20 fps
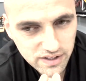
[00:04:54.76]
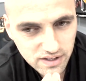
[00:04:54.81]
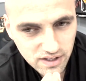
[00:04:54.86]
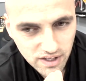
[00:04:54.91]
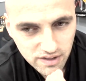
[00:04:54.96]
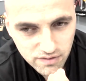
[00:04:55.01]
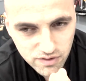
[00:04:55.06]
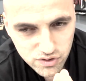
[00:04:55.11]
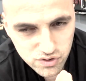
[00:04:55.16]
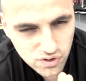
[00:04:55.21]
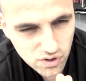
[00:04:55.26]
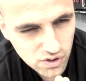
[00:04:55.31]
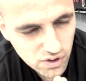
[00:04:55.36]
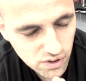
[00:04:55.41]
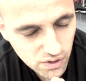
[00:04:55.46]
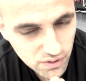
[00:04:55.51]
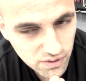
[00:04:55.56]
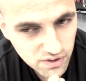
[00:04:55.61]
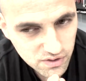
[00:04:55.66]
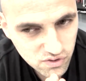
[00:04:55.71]
clever.
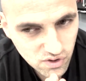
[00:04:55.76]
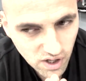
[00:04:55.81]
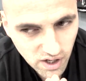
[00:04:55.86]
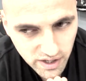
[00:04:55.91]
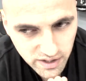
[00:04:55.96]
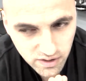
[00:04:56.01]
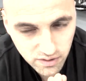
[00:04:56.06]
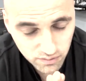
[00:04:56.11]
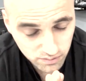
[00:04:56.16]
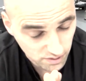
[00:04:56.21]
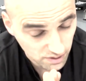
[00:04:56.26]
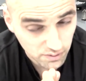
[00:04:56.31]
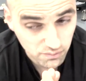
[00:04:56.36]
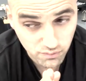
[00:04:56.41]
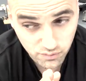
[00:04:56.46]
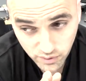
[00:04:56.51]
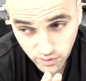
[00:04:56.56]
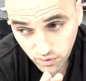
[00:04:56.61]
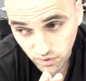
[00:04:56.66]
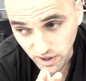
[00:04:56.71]
So on the dyno, in
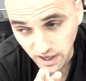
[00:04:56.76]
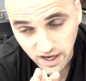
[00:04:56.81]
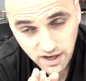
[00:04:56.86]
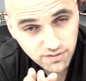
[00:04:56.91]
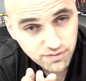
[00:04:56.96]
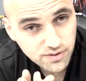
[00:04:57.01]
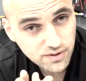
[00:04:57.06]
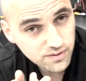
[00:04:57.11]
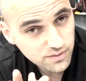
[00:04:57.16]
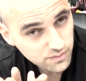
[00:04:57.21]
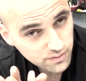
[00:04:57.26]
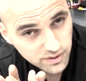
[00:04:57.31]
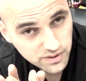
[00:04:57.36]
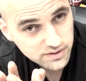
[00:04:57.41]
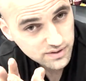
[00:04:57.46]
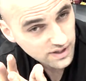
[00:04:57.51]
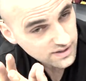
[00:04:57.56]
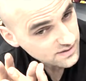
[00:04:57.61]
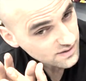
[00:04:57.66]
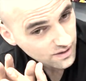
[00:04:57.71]
real life, we
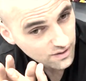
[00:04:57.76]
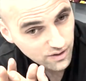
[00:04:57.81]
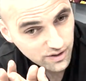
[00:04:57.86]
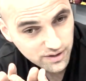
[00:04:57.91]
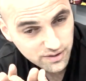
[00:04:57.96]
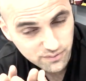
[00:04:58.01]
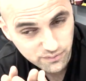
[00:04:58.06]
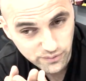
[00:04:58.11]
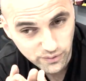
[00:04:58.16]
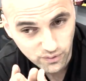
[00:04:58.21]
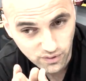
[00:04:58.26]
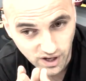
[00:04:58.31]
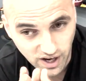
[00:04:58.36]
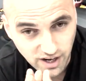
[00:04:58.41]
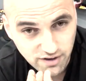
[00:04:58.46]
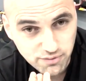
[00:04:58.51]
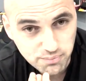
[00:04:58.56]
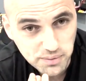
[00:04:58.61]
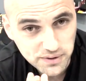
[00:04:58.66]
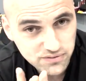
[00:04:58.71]
test a lot in real
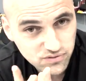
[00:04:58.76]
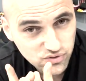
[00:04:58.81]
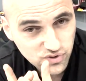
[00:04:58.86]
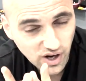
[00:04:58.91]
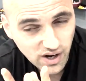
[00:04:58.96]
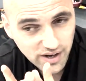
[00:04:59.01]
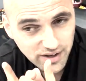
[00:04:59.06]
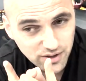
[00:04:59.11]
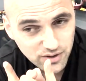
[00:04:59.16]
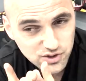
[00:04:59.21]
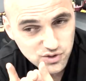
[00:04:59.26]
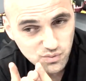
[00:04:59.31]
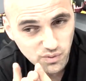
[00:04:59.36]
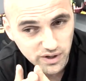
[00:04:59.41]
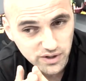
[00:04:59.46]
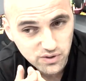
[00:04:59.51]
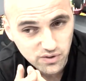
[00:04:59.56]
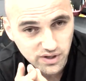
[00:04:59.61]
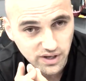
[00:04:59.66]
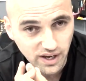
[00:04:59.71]
life, but dyno is where
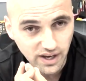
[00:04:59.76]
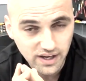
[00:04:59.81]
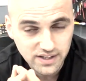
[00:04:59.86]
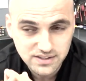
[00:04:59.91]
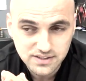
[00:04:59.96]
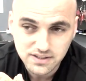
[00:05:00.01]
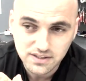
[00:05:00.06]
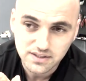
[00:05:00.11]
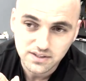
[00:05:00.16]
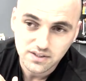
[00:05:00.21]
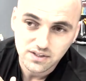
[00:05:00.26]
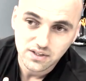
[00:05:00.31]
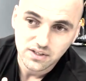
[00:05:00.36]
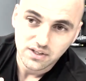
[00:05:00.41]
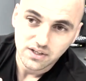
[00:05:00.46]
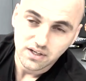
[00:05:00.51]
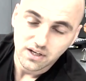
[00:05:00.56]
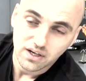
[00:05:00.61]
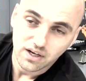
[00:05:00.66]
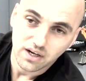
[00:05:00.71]
you get
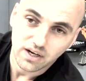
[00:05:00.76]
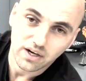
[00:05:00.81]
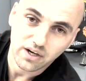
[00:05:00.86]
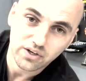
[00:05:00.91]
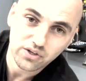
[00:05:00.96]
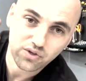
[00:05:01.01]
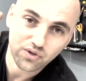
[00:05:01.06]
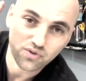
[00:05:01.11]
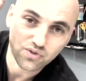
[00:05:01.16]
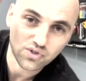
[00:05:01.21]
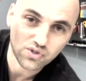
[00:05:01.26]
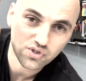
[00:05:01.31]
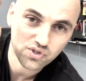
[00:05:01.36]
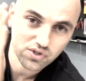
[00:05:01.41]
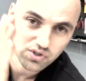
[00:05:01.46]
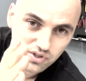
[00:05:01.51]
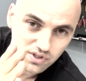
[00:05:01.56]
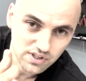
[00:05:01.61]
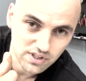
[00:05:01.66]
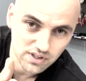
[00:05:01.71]
a
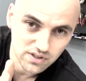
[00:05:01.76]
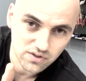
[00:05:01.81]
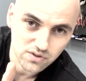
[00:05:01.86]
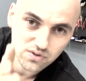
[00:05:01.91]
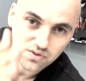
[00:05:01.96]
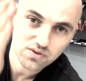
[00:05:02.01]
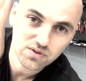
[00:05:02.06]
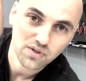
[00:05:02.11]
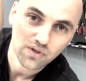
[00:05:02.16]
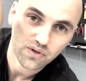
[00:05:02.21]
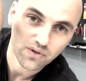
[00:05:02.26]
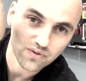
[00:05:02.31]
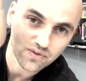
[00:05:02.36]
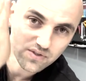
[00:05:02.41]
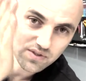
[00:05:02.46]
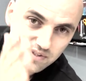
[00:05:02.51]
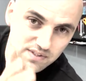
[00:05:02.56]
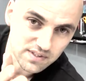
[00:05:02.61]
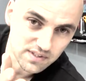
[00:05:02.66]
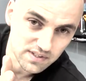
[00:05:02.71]
continuous,
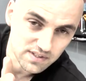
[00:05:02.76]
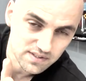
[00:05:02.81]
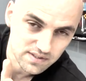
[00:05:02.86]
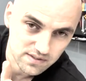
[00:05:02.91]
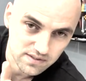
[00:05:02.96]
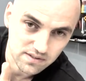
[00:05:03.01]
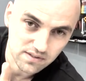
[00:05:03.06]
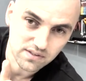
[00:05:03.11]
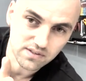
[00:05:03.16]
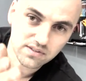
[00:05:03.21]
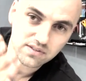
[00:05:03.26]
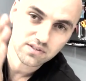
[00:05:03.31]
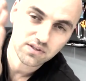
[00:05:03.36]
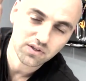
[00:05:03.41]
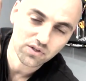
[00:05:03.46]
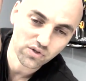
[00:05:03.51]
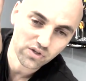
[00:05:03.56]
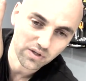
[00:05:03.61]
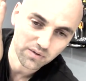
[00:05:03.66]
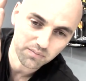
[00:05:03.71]
consistent,
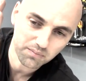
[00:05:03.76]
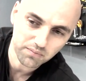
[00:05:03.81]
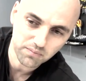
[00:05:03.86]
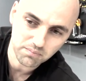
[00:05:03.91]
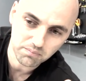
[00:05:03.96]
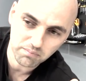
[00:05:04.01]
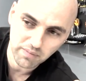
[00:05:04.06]
you can